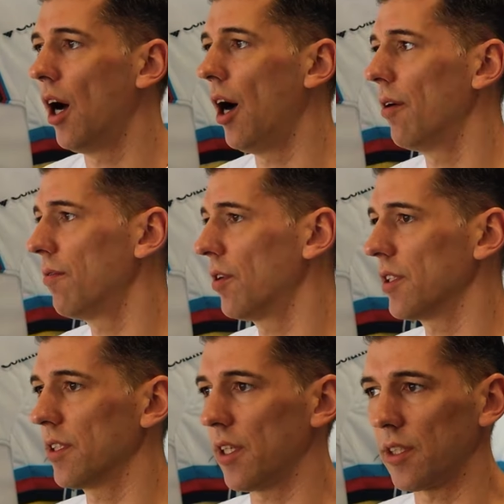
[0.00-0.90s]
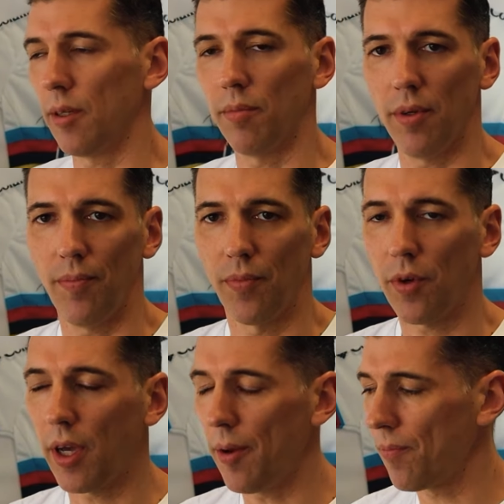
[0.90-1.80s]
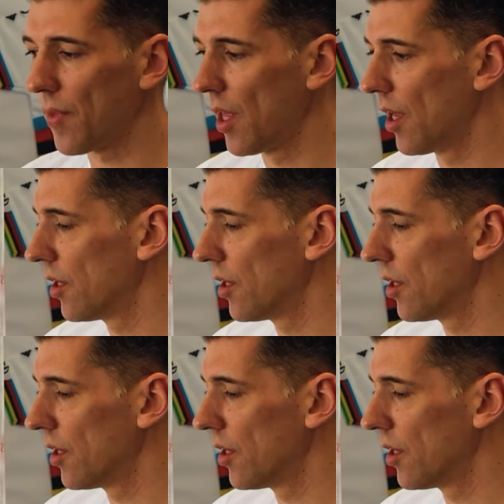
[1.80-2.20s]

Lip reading: for this example, okay?